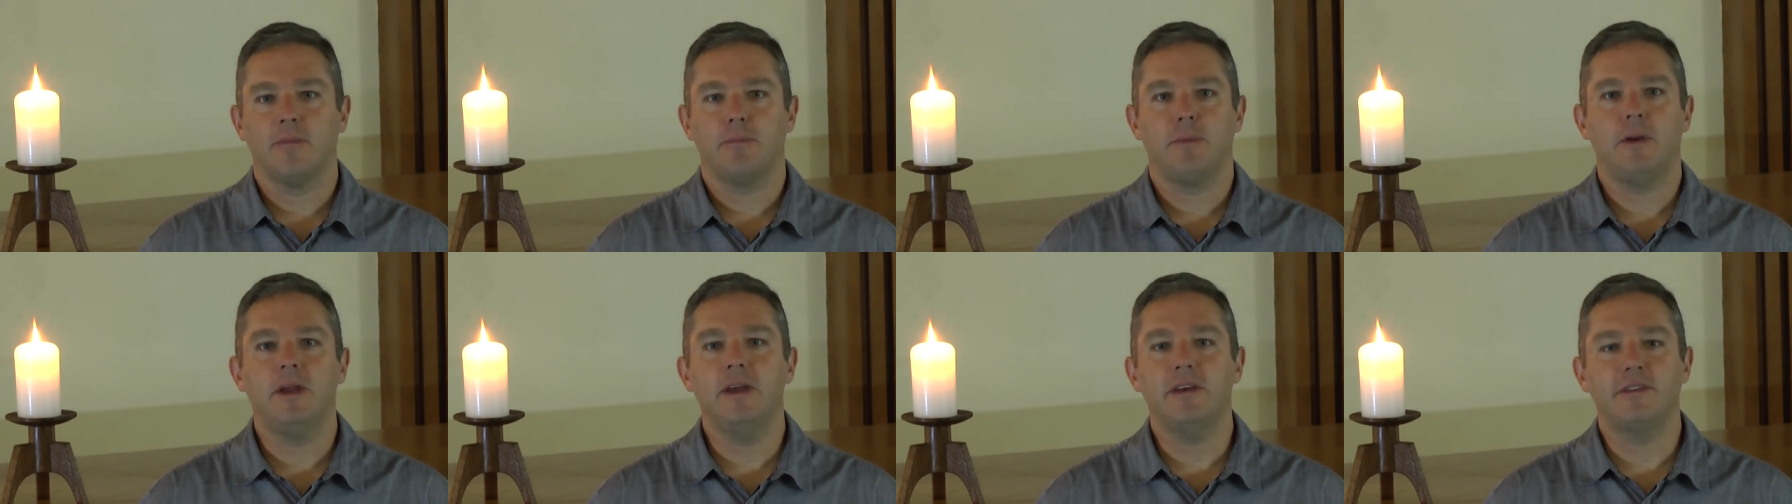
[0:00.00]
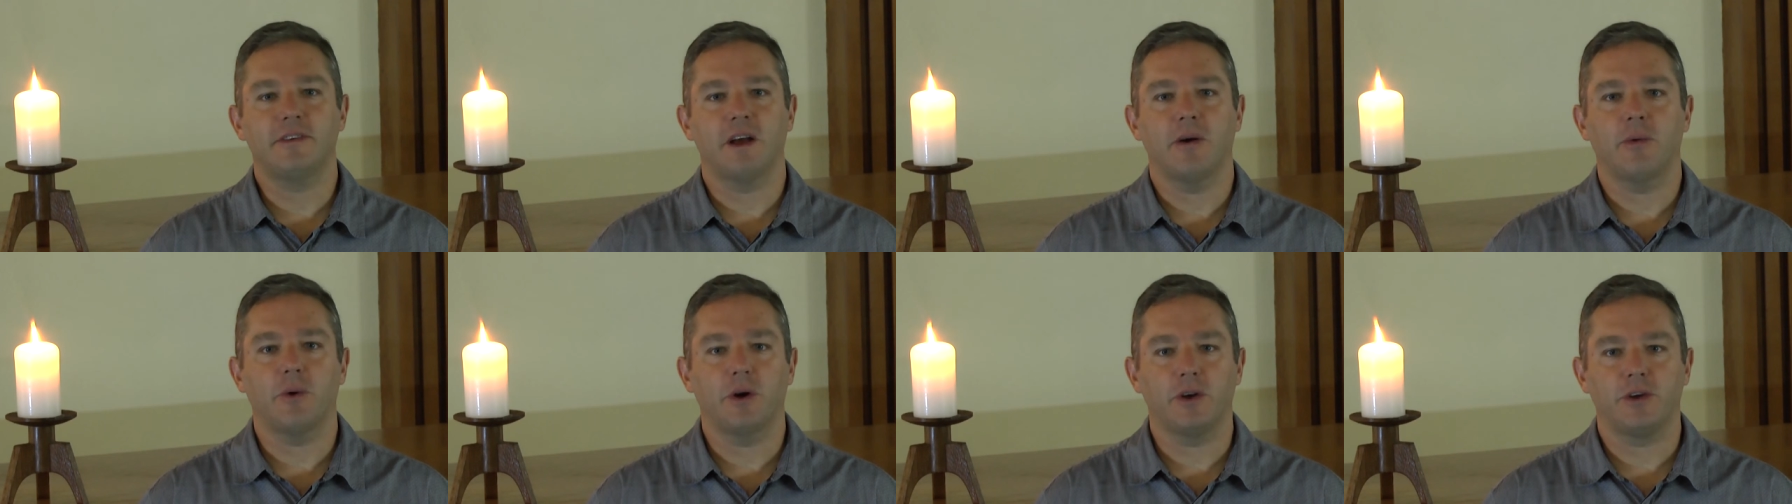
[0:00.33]

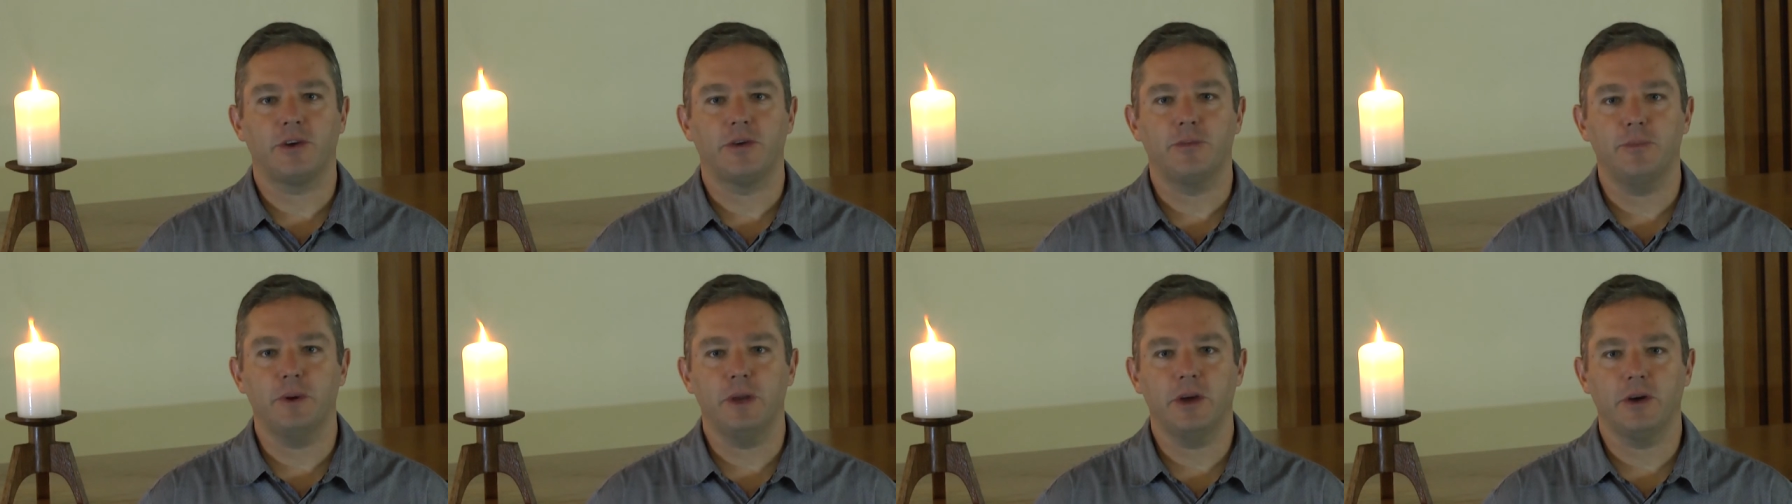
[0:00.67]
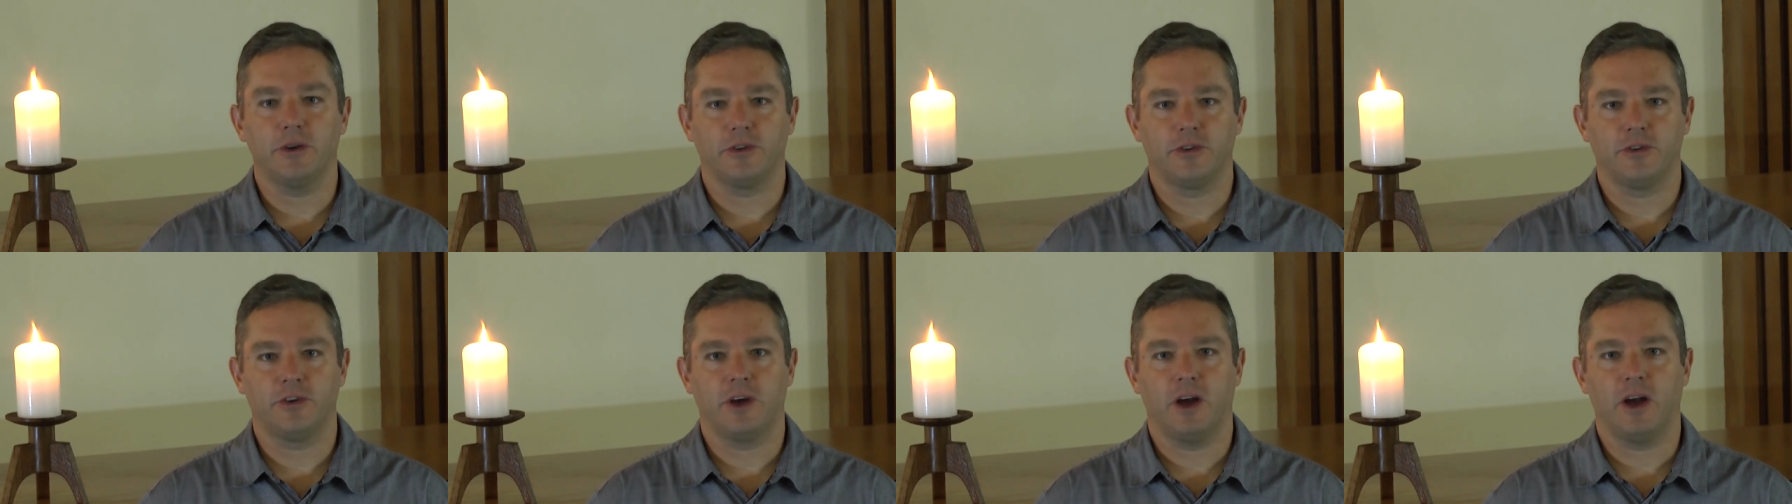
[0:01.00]
please, I want to be
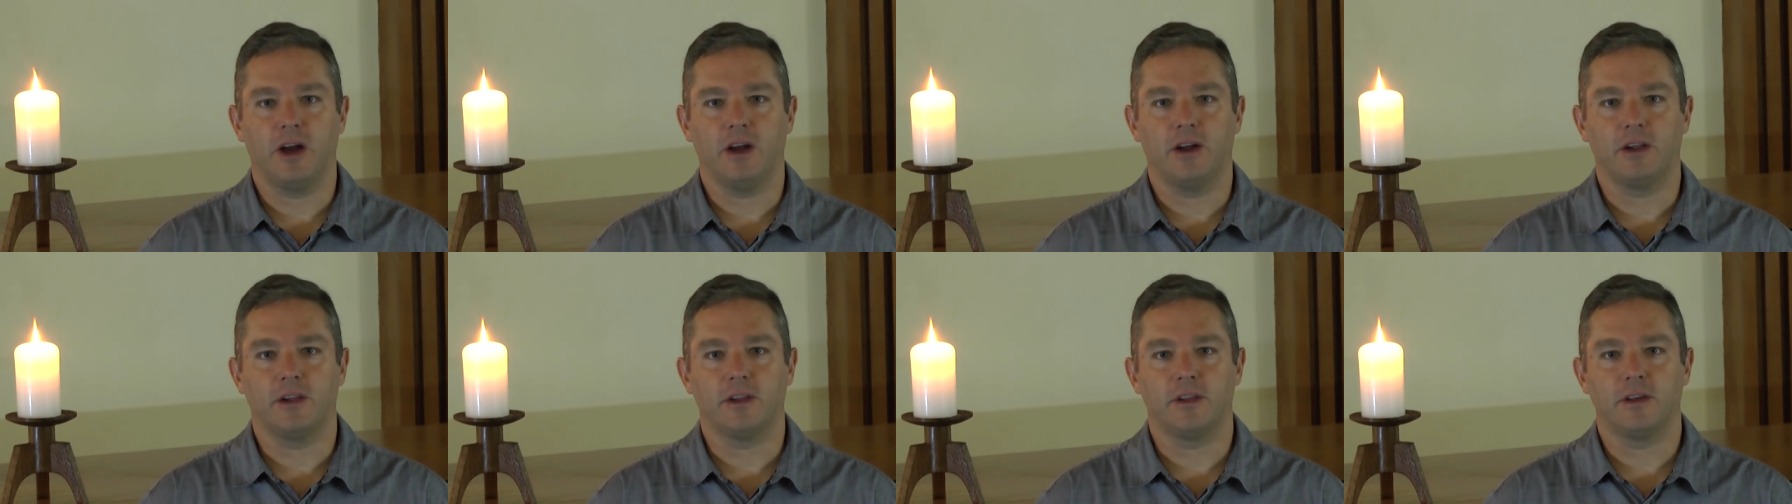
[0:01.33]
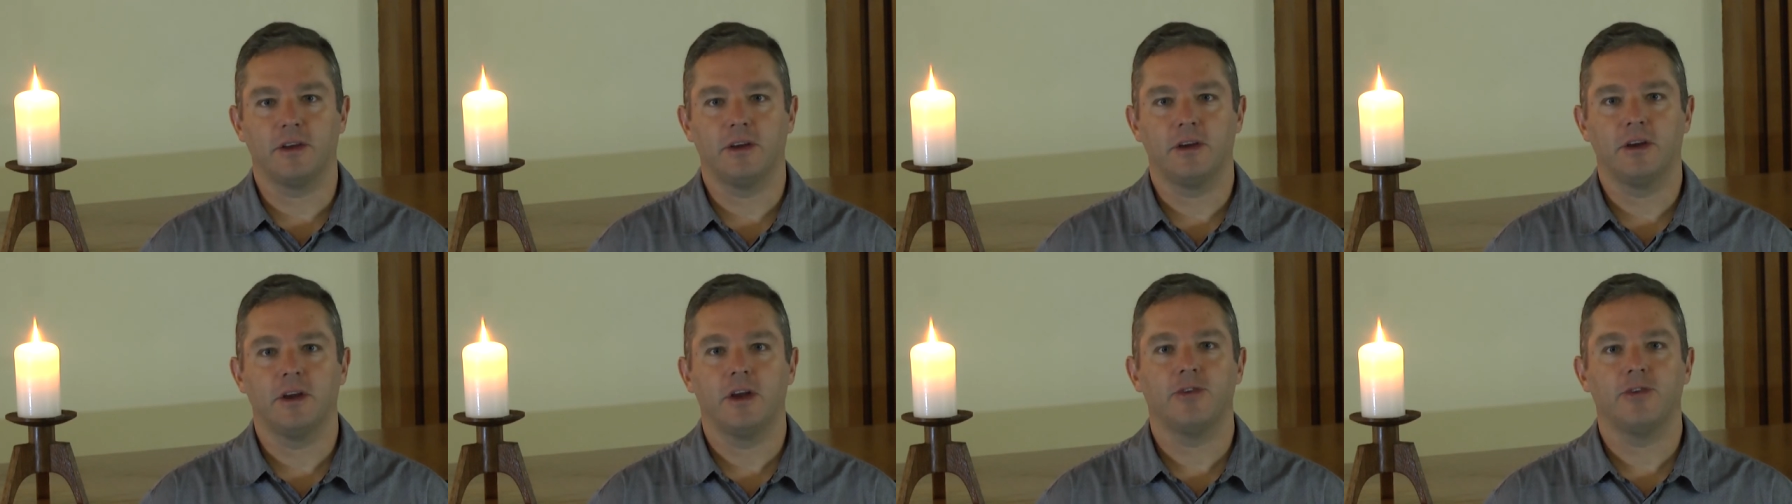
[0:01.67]
your child.